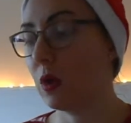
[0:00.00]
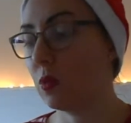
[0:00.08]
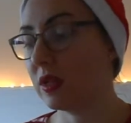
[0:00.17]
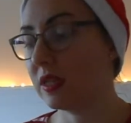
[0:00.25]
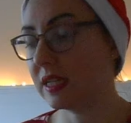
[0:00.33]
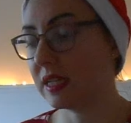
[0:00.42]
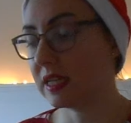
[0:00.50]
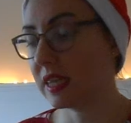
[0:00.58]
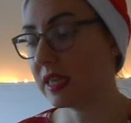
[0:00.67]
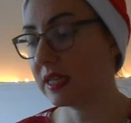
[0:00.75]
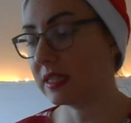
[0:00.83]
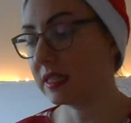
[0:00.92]
We did
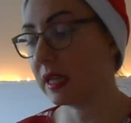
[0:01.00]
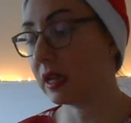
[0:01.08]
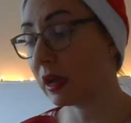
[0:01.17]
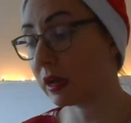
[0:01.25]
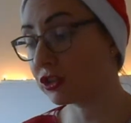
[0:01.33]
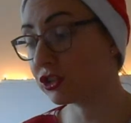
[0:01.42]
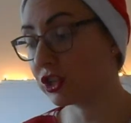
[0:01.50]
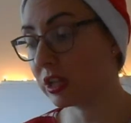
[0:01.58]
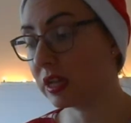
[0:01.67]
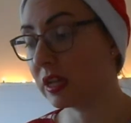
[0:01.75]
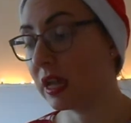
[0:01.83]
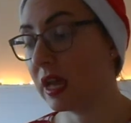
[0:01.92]
this last
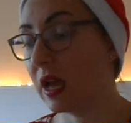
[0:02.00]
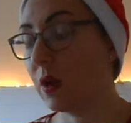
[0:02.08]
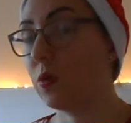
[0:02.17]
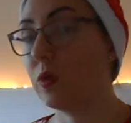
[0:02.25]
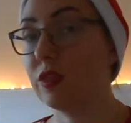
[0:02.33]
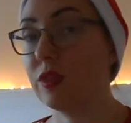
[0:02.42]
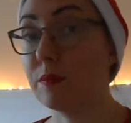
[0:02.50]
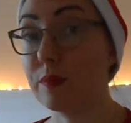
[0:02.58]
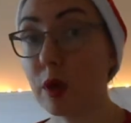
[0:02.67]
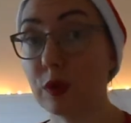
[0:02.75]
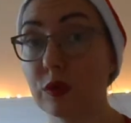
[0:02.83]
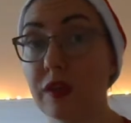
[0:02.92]
year with them
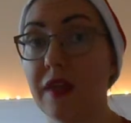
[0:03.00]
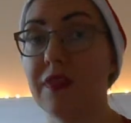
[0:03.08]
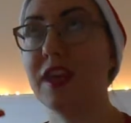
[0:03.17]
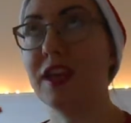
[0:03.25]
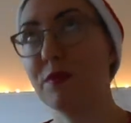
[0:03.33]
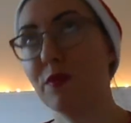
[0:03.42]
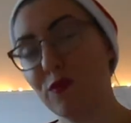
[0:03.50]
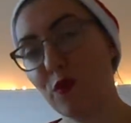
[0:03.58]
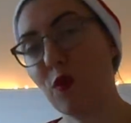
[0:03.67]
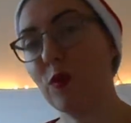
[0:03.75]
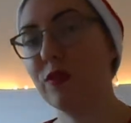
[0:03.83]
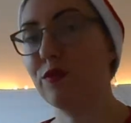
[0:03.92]
both, and the year
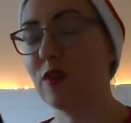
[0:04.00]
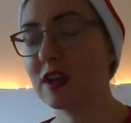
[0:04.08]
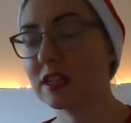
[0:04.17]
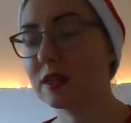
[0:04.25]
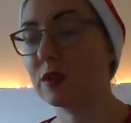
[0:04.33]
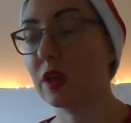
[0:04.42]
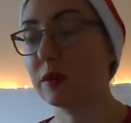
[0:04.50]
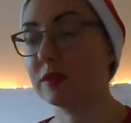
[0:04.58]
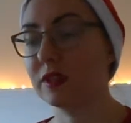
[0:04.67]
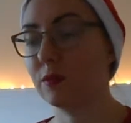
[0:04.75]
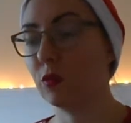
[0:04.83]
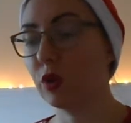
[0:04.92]
before with Freddie when I
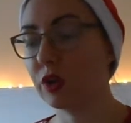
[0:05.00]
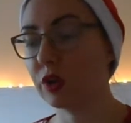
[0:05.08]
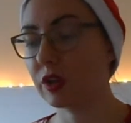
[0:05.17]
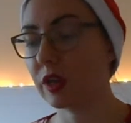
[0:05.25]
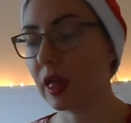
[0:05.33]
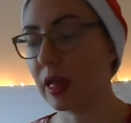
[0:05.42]
was in work.